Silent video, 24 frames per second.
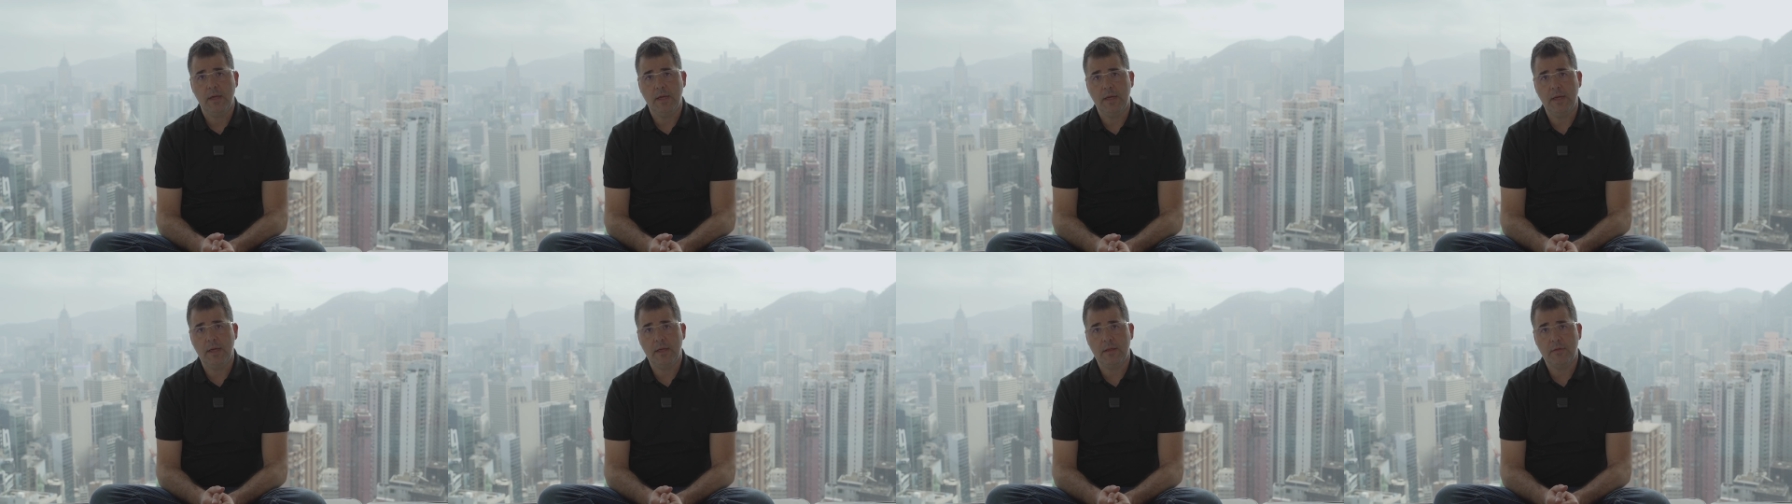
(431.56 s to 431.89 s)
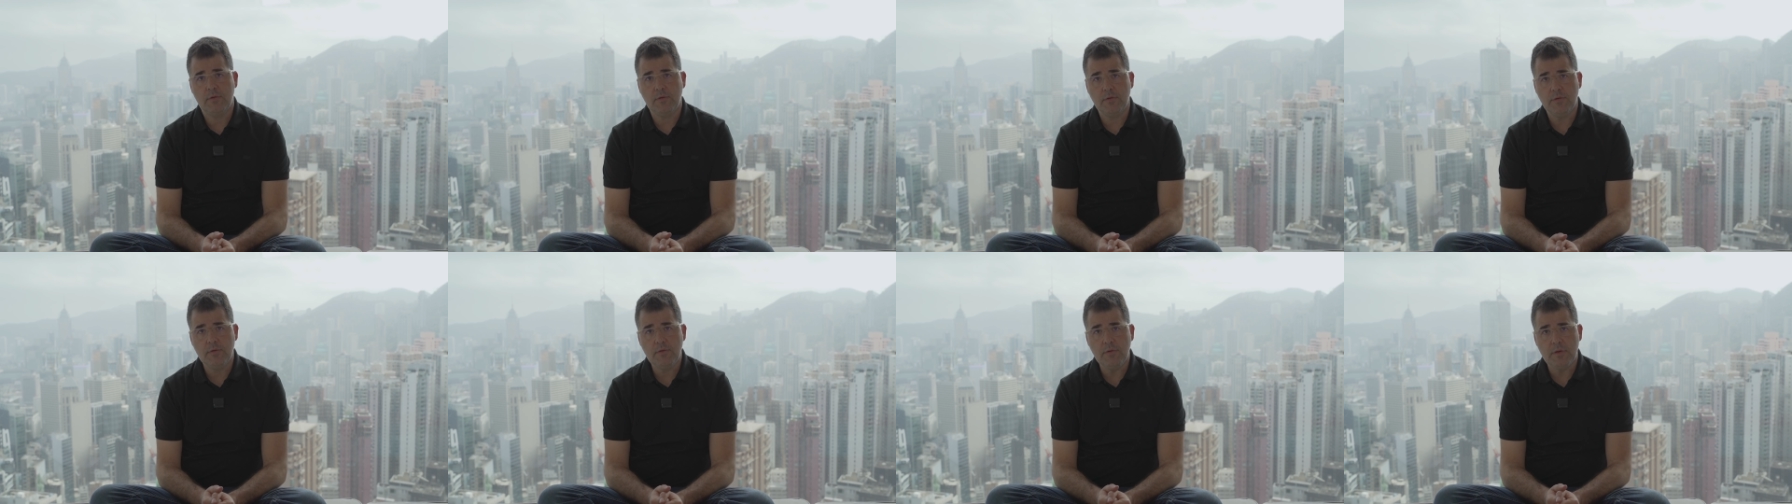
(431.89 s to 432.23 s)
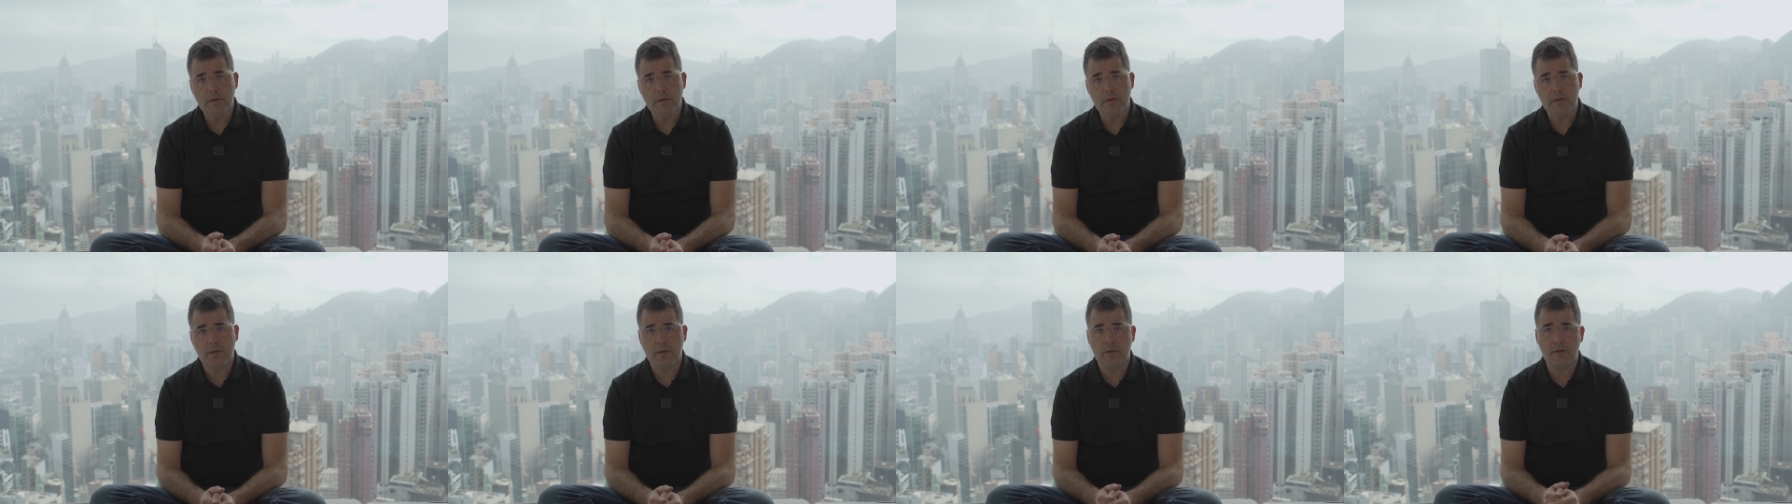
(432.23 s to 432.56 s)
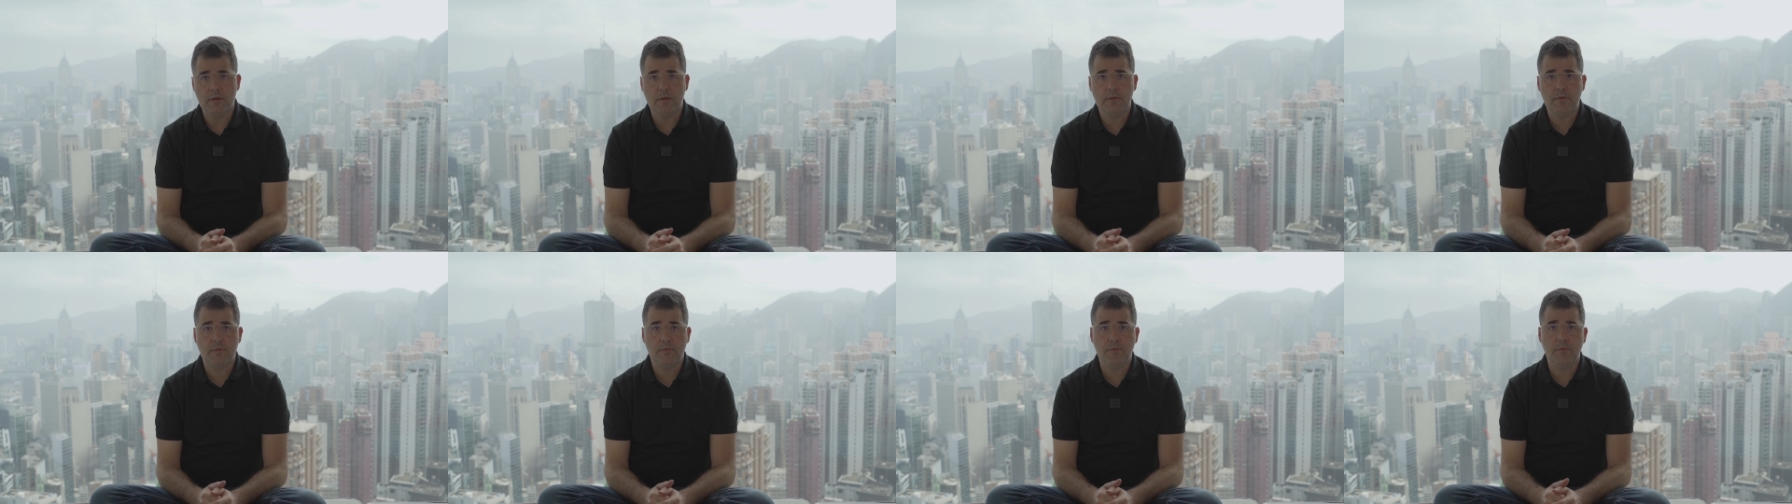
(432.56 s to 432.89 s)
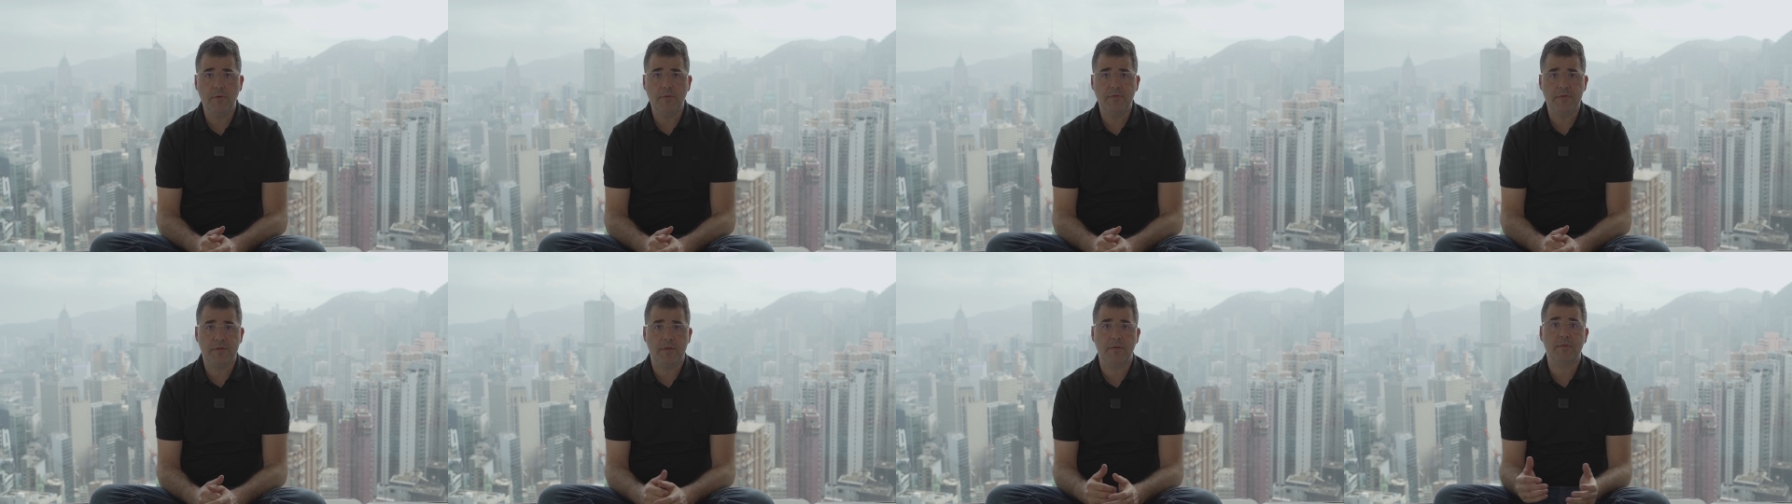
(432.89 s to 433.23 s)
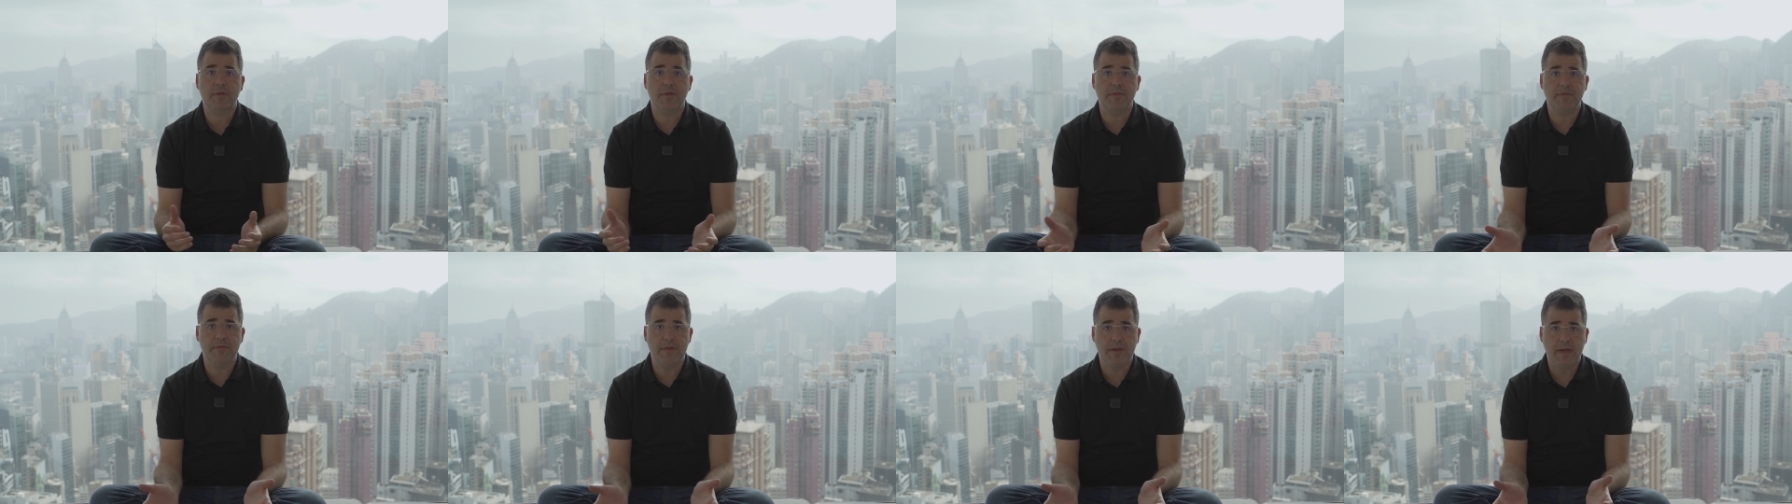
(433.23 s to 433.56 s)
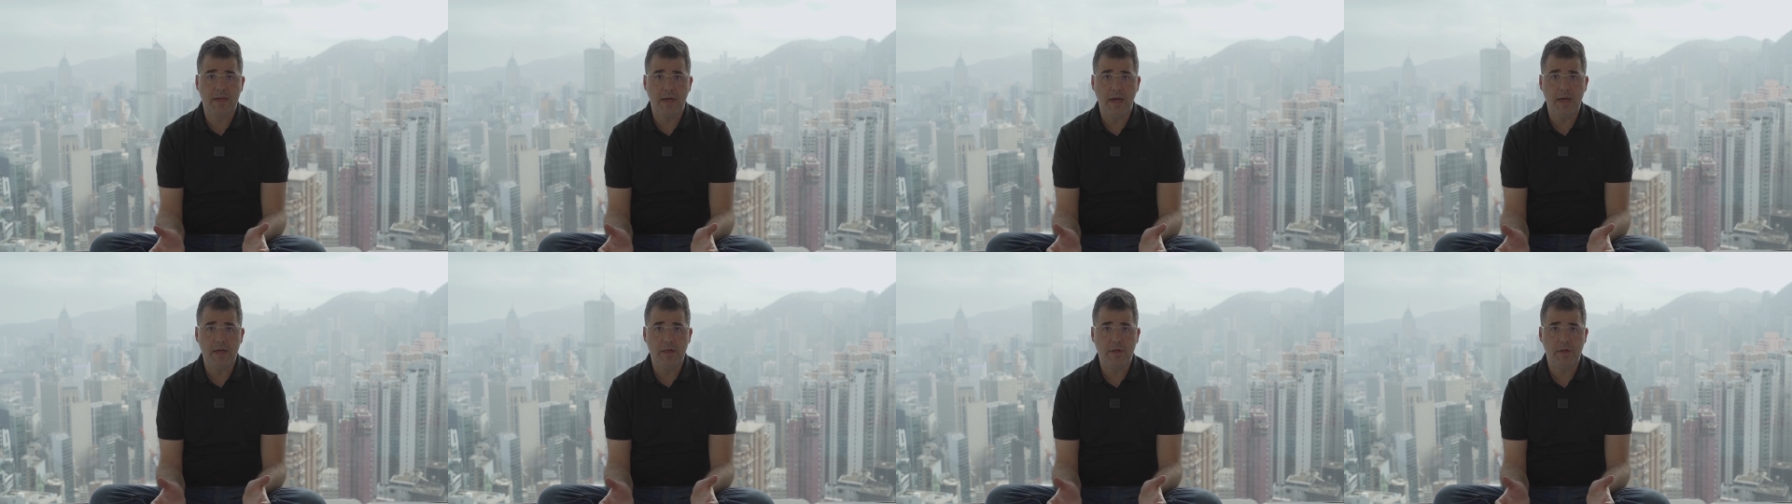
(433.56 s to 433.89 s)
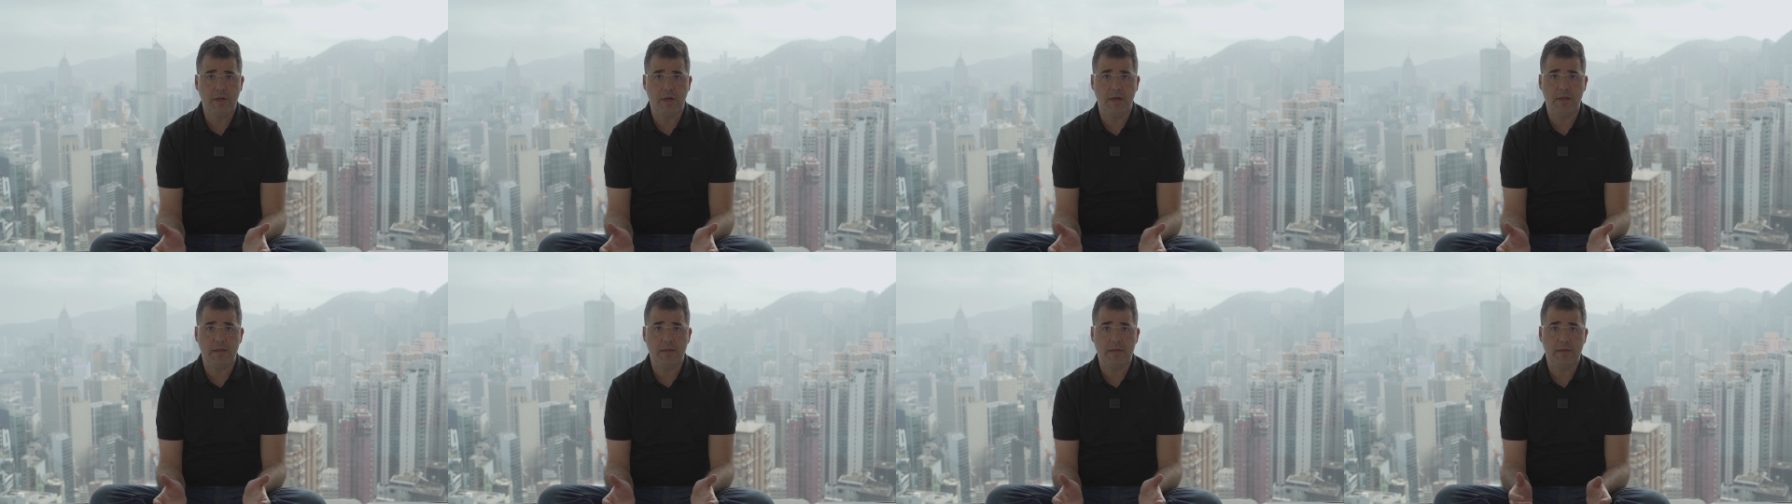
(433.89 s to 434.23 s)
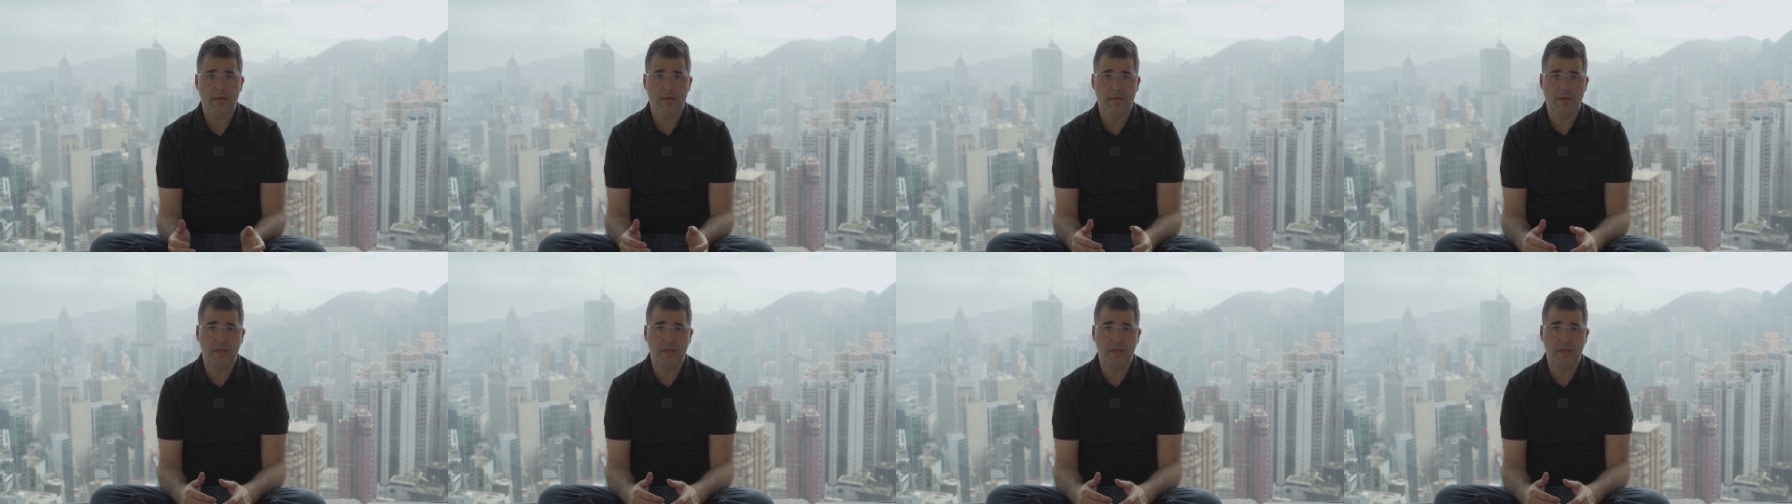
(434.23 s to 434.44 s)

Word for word: to do it is through certifications